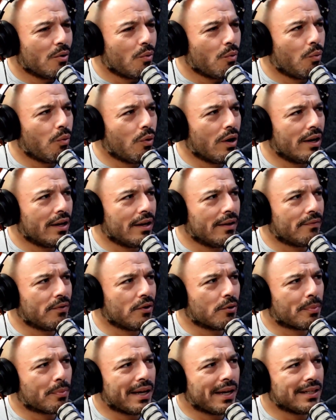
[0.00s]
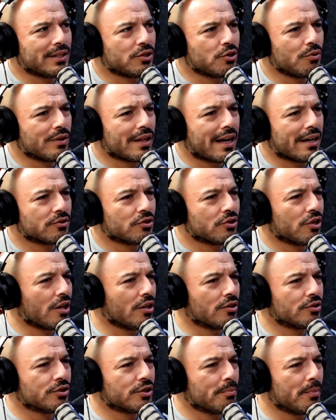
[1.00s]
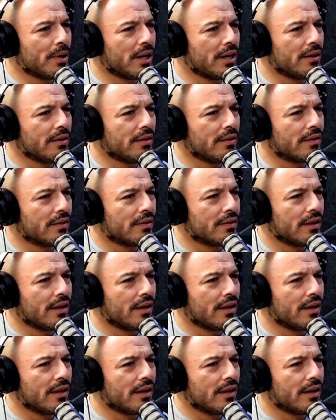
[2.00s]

What if you're paying $2,000 a month